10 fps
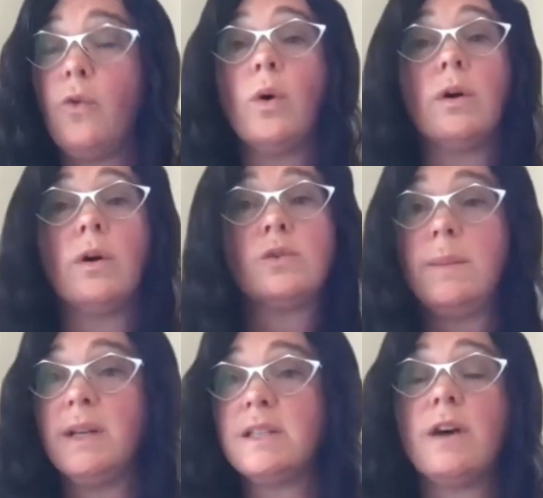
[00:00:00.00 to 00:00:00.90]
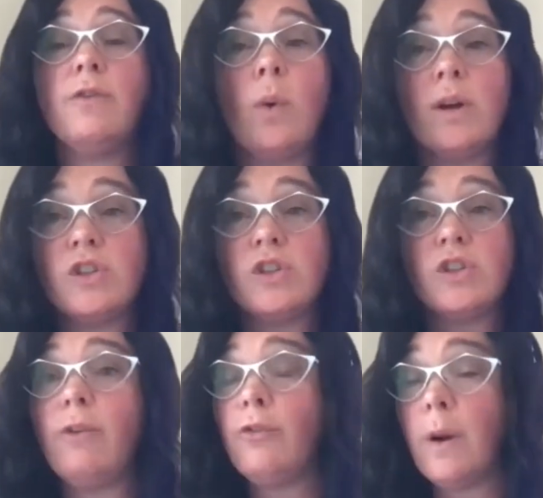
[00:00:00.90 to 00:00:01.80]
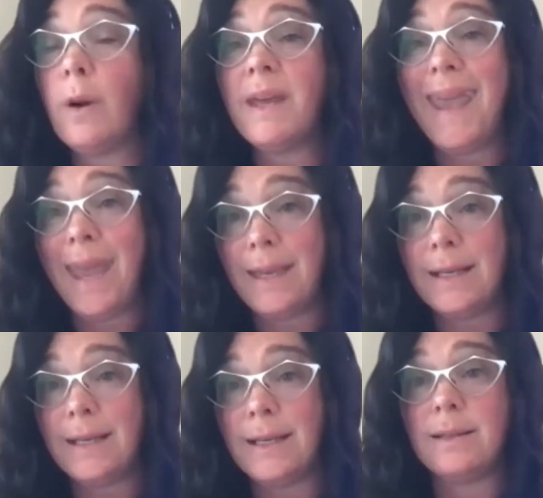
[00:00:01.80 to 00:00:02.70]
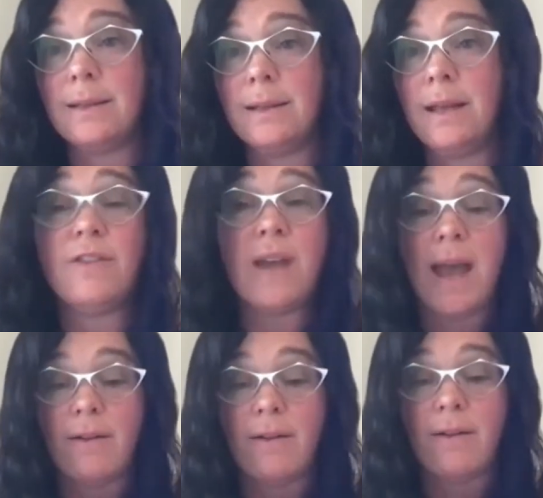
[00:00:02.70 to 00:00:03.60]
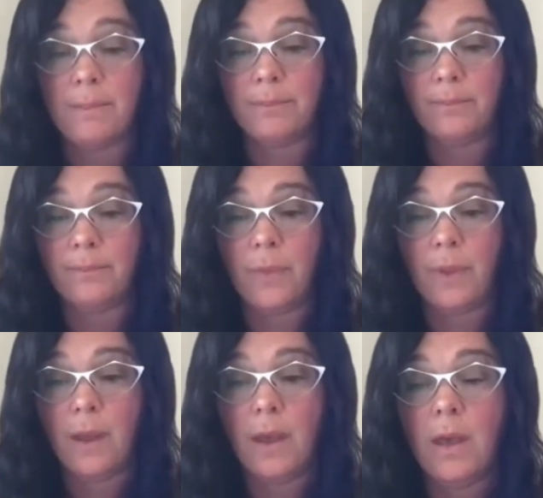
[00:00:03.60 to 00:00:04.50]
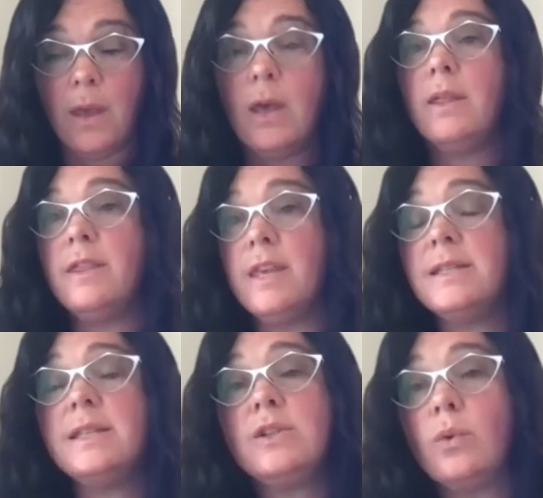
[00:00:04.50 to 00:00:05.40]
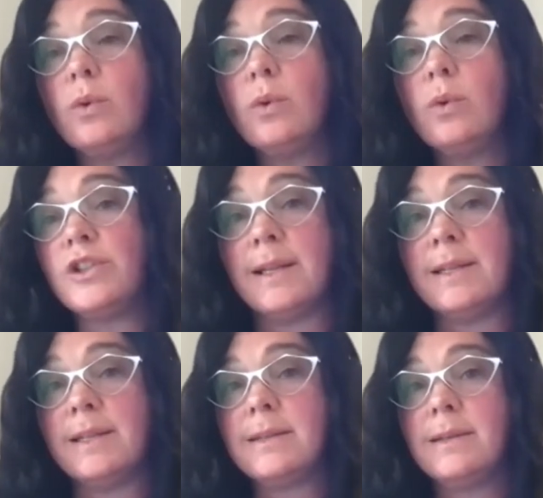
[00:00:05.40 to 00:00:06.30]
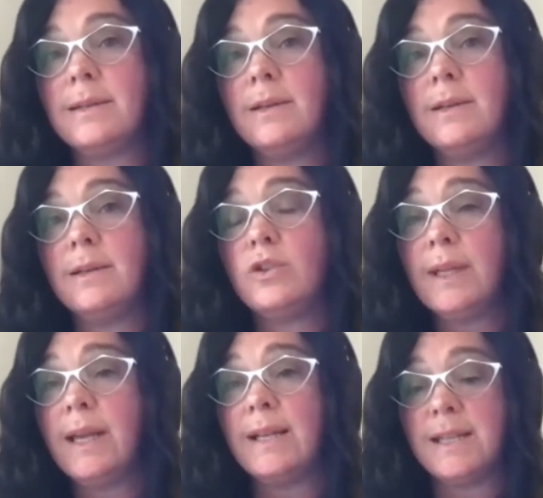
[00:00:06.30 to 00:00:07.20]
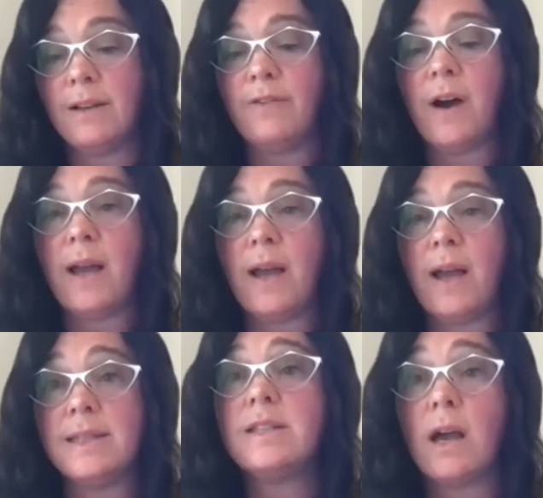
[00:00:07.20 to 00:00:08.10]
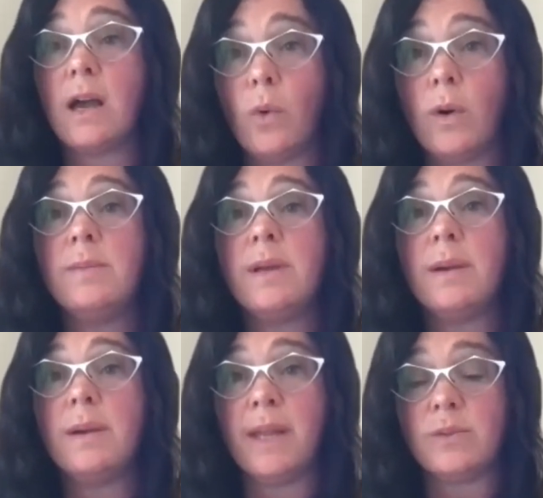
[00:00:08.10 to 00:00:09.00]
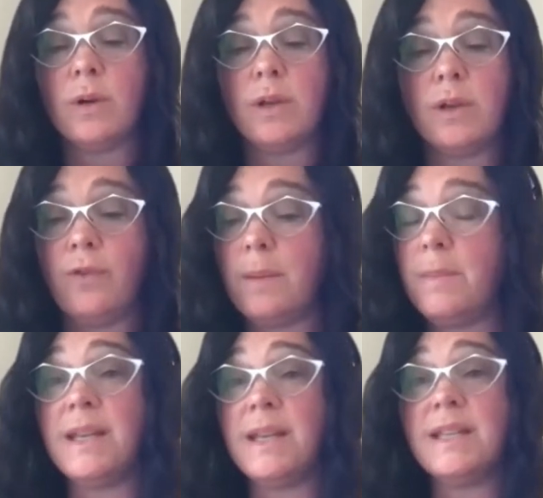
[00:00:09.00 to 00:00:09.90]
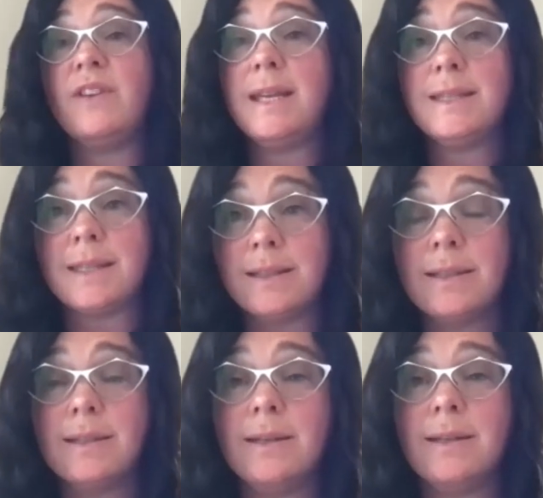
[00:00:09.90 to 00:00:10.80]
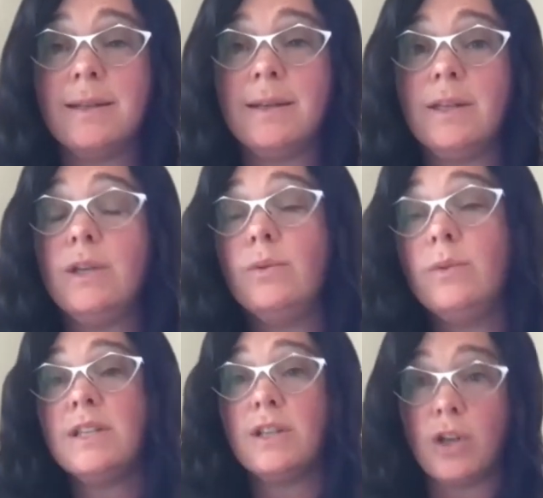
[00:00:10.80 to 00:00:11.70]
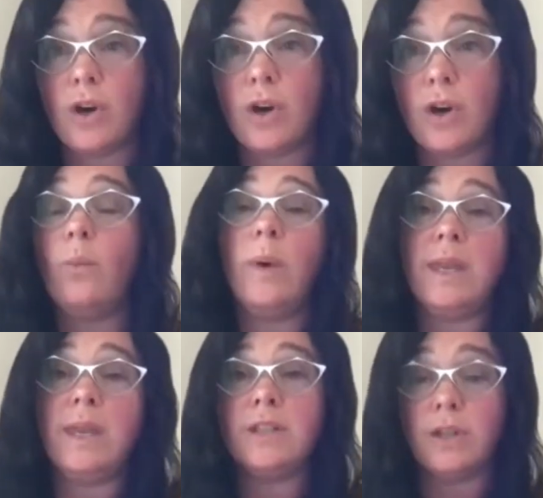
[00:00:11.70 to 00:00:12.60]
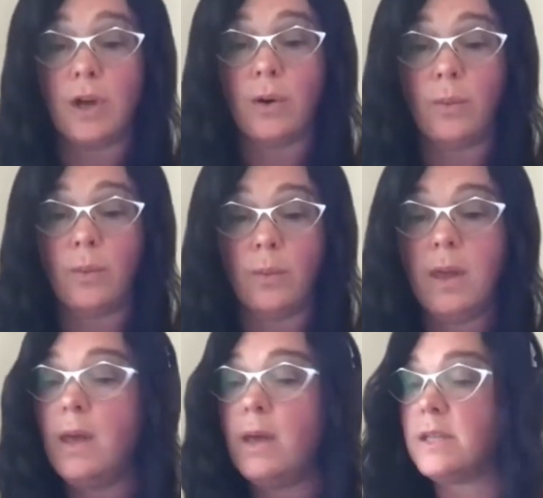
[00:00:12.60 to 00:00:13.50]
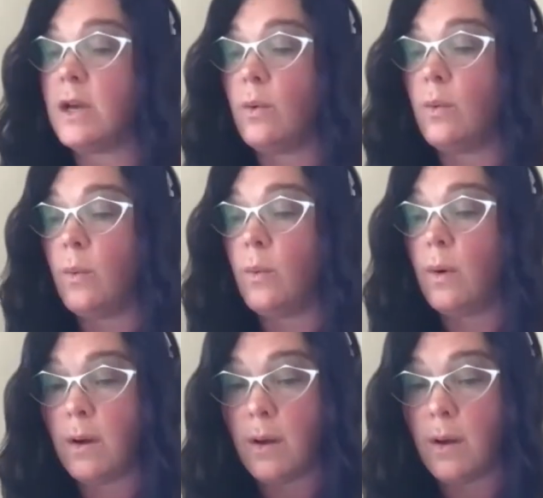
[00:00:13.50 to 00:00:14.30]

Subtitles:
for 20 minutes of questioning from the candidate, if they have one. This is your chance to really identify, is this going to be a place where you fit? Because if it isn't, you need to know and we need to know. So